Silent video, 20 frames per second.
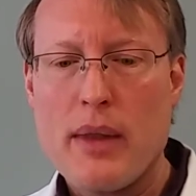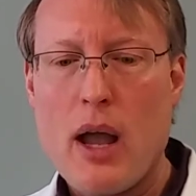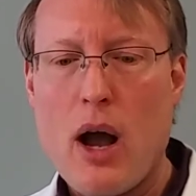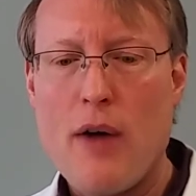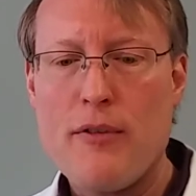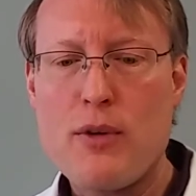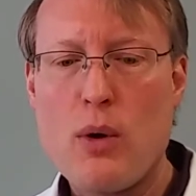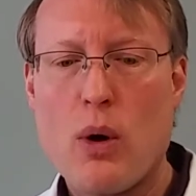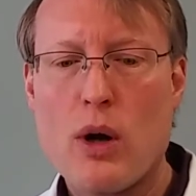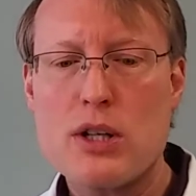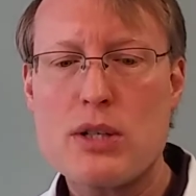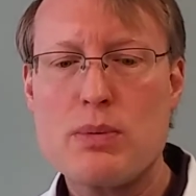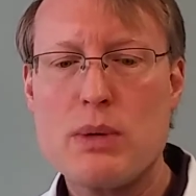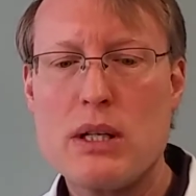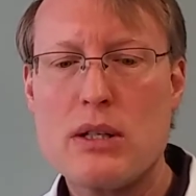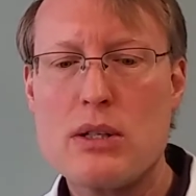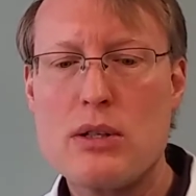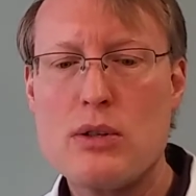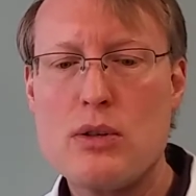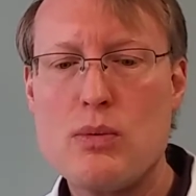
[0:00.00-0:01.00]
Of course,
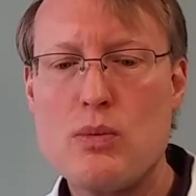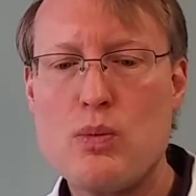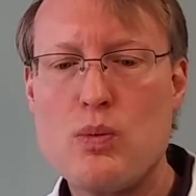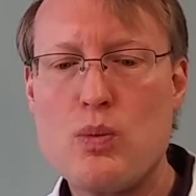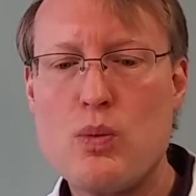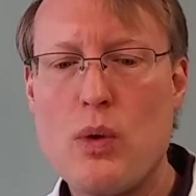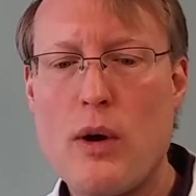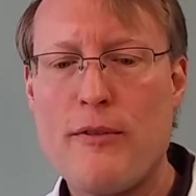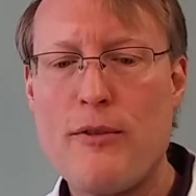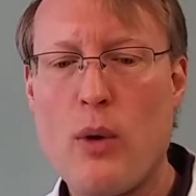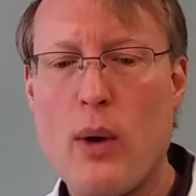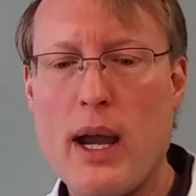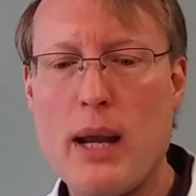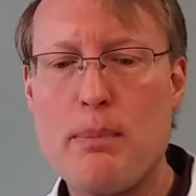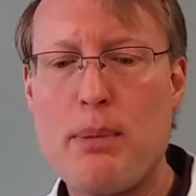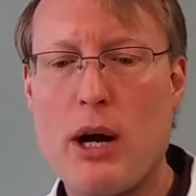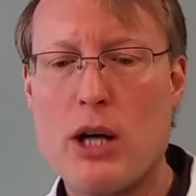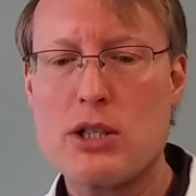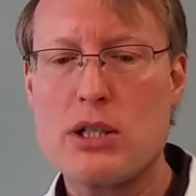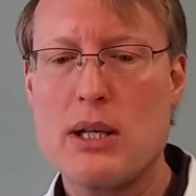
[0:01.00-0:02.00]
we
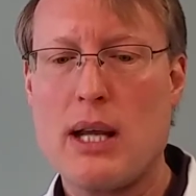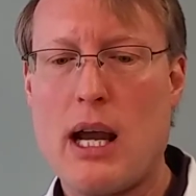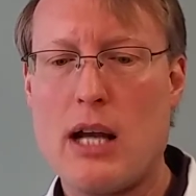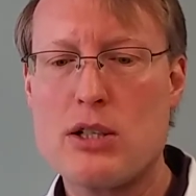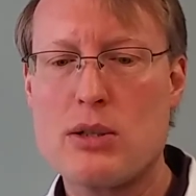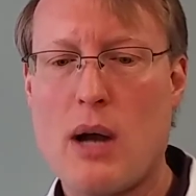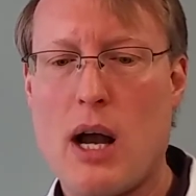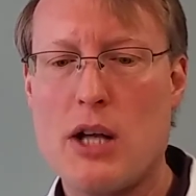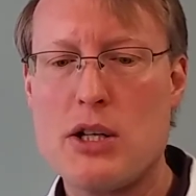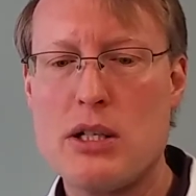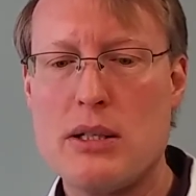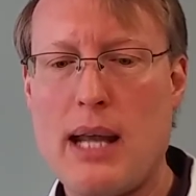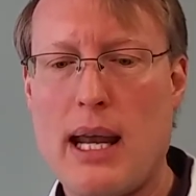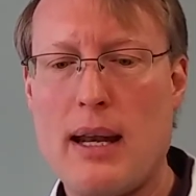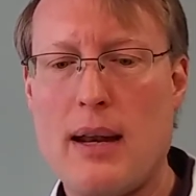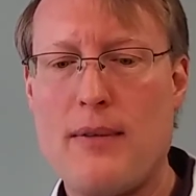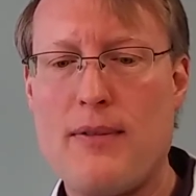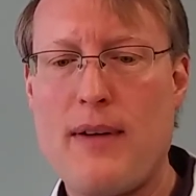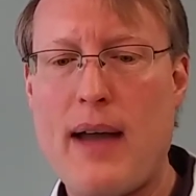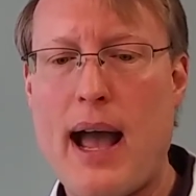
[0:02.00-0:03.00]
avoid partially
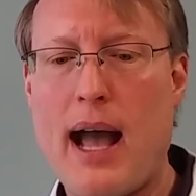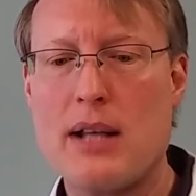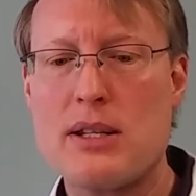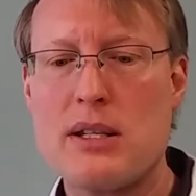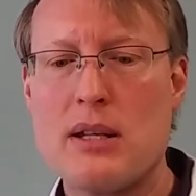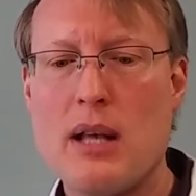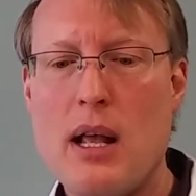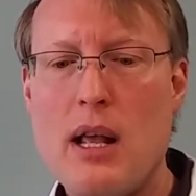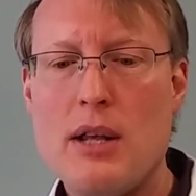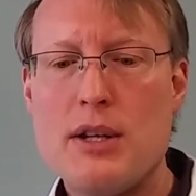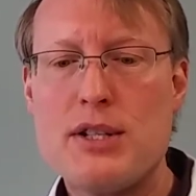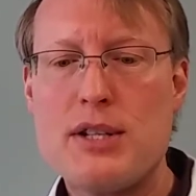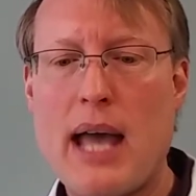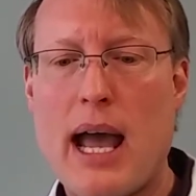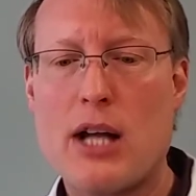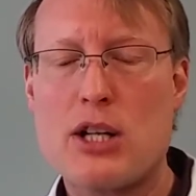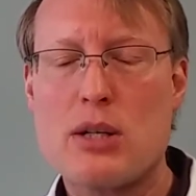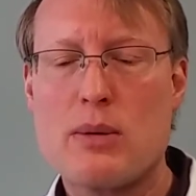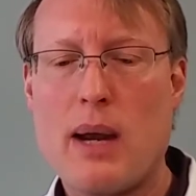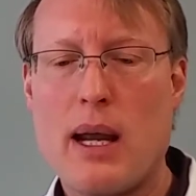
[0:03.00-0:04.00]
hydrogenated fats,
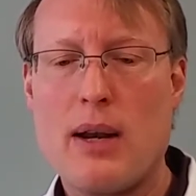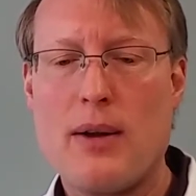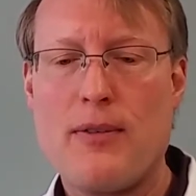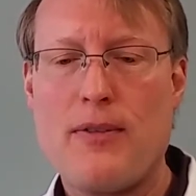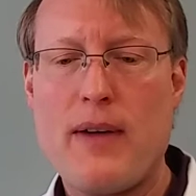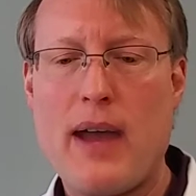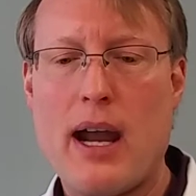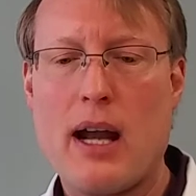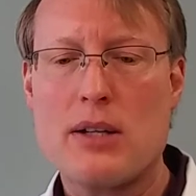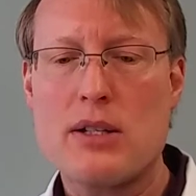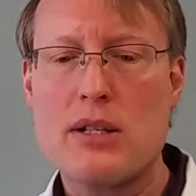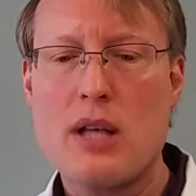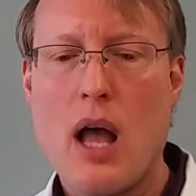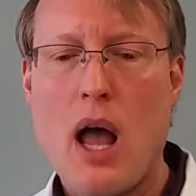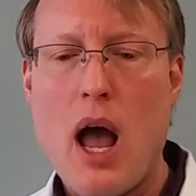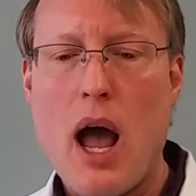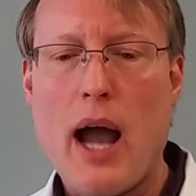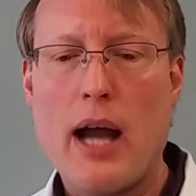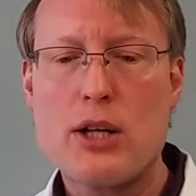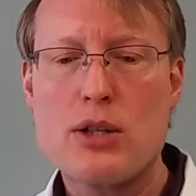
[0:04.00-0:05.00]
saturated fats,
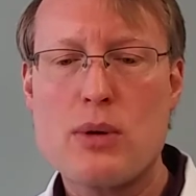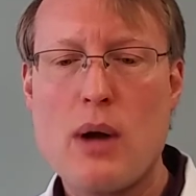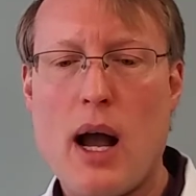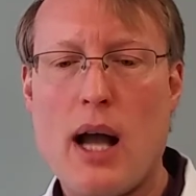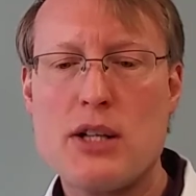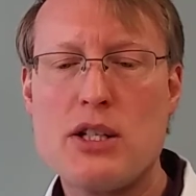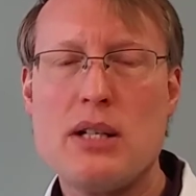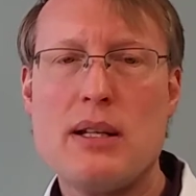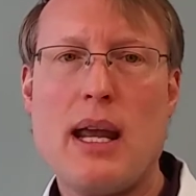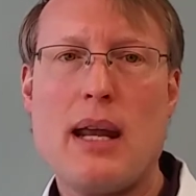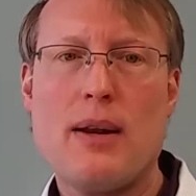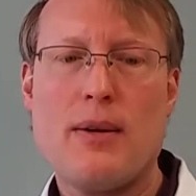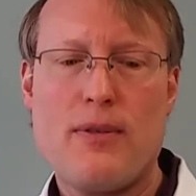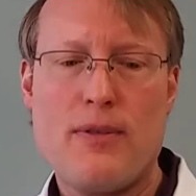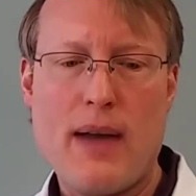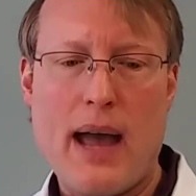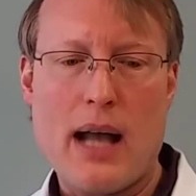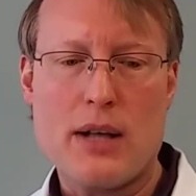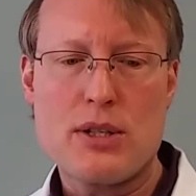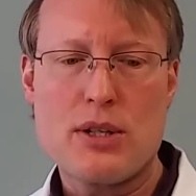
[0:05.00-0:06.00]
hydrogenated
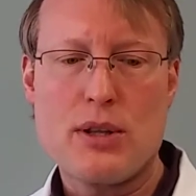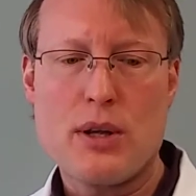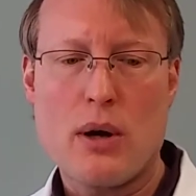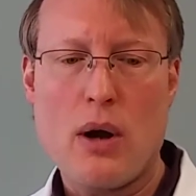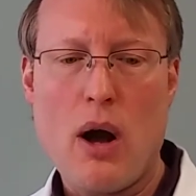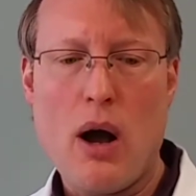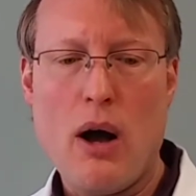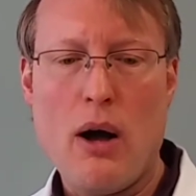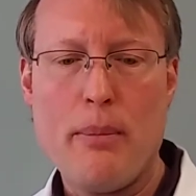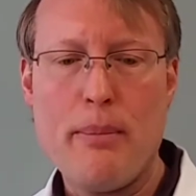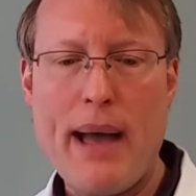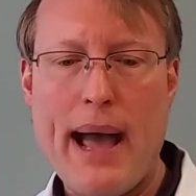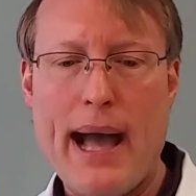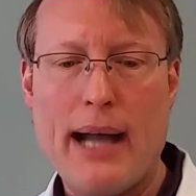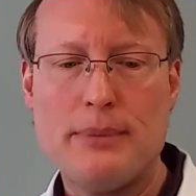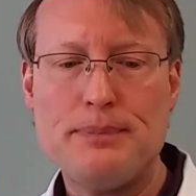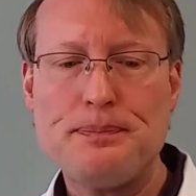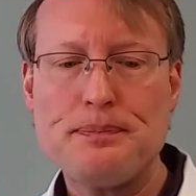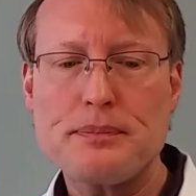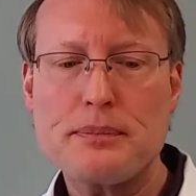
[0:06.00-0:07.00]
fats. They're all bad.